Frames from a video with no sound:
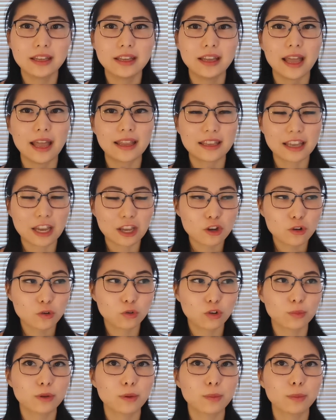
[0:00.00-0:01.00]
and get your
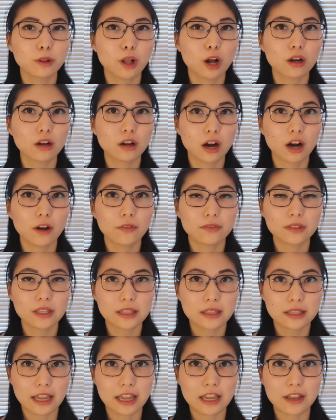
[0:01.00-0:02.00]
group to block off the
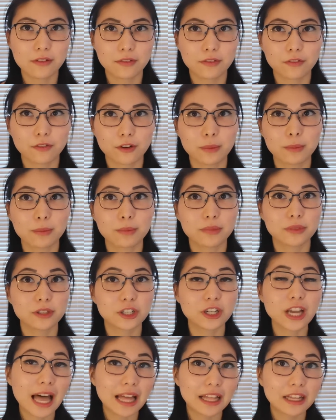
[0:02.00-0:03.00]
date from
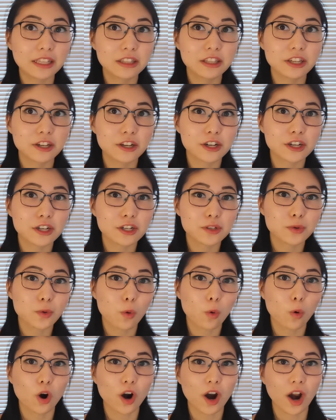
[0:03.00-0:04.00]
their calendars
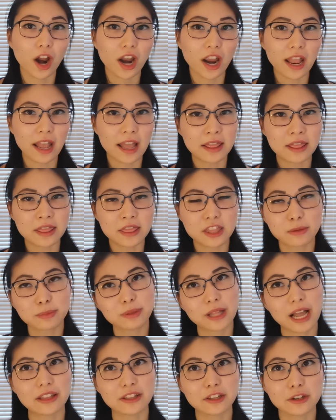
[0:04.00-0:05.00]
or in their
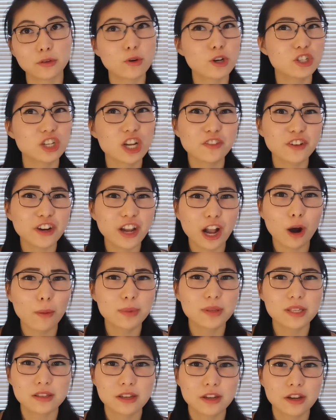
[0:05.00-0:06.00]
planner, whichever
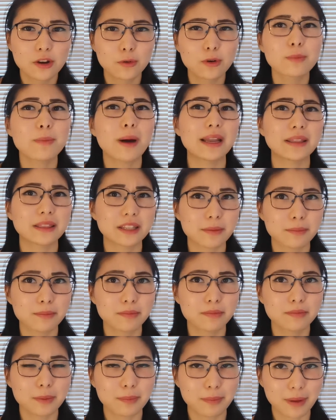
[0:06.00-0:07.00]
helps remind
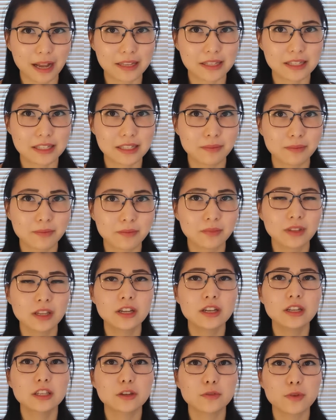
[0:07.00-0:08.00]
them the best.
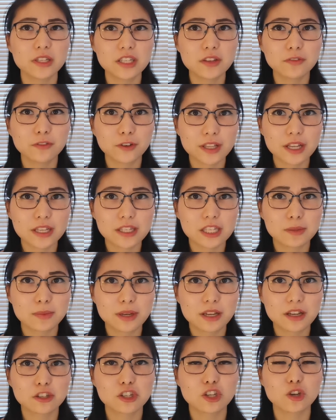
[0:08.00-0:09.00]
The reason for this is
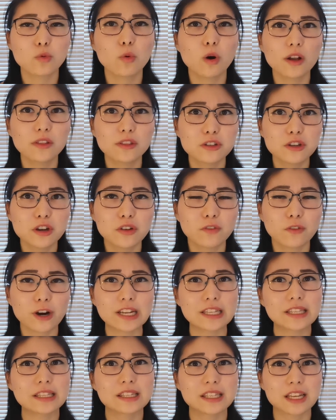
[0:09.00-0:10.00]
because you want to
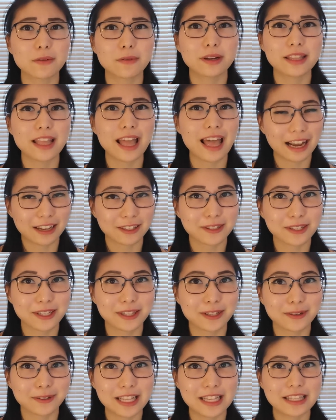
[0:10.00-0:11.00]
avoid someone
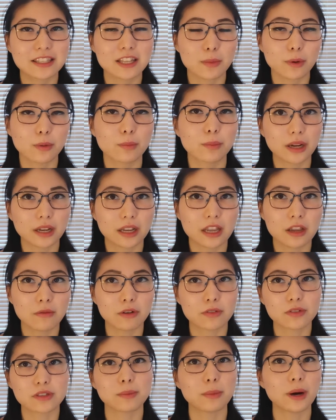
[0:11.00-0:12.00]
accidentally double booking
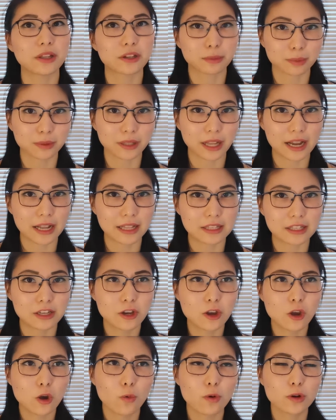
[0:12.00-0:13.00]
with some other plans,
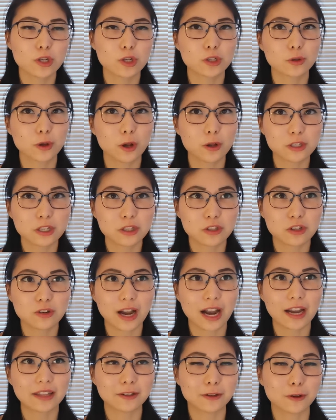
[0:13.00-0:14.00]
which results into
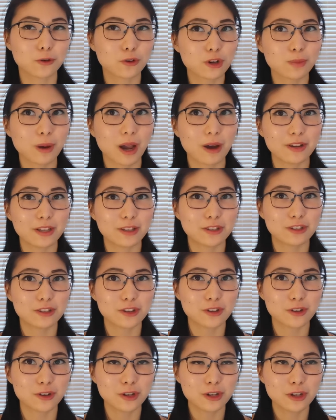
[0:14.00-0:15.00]
either the group having
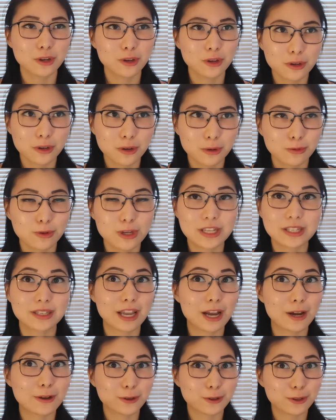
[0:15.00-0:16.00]
to
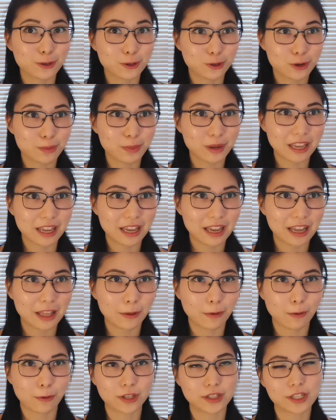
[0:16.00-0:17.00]
reschedule the trip
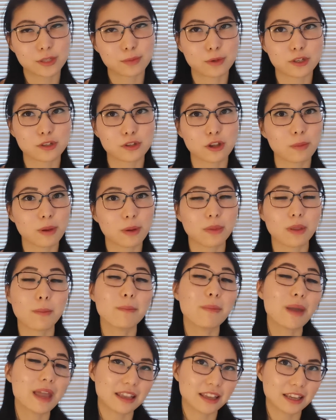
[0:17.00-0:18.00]
again or this person not being able to
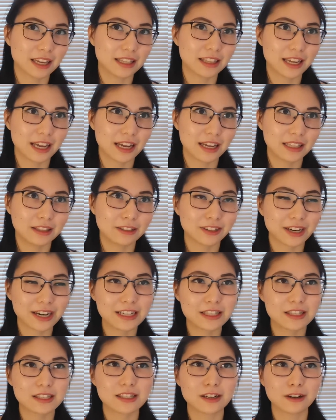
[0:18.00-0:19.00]
make it in the end,
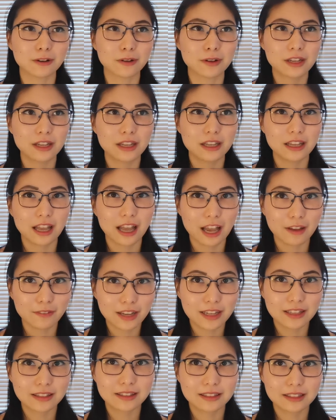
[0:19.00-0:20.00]
right? So
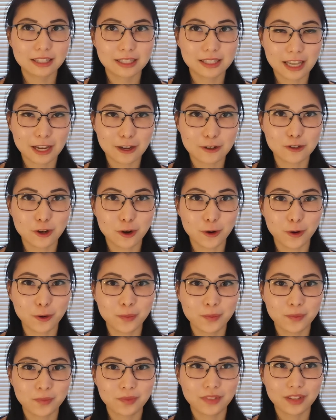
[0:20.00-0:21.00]
having the
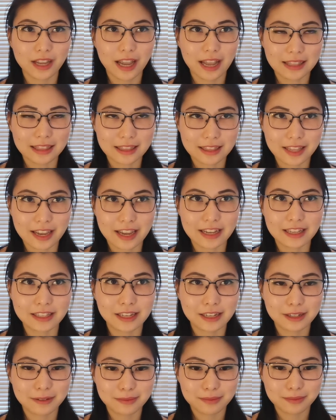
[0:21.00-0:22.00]
schedule and
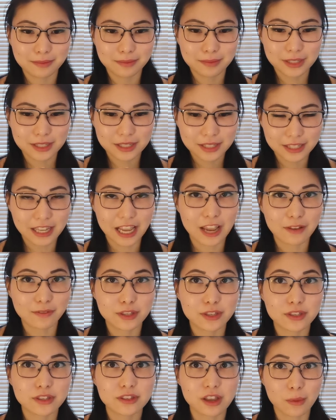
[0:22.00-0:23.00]
date saved
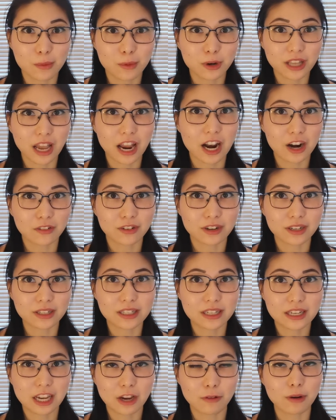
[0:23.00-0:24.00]
somewhere that
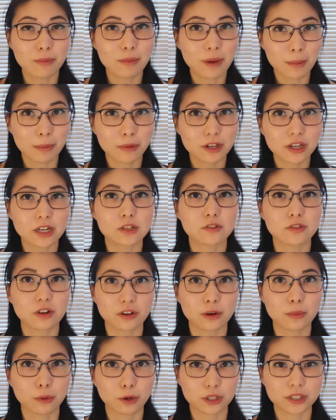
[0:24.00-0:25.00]
everyone can remember is
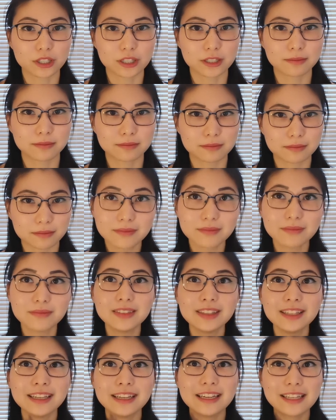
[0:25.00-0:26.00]
very important.
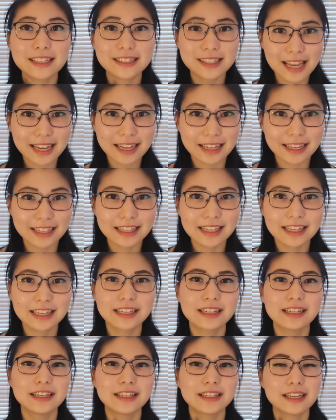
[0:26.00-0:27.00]
Second
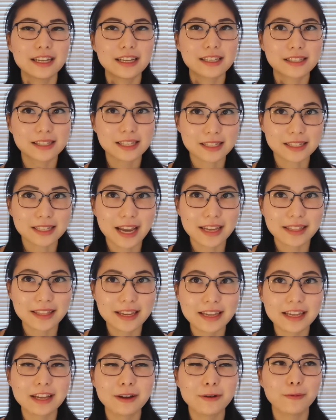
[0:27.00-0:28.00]
is
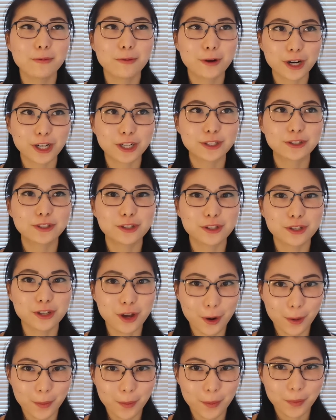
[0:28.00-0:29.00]
deciding where to
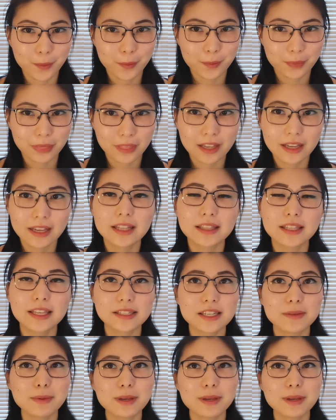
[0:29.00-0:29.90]
go. This could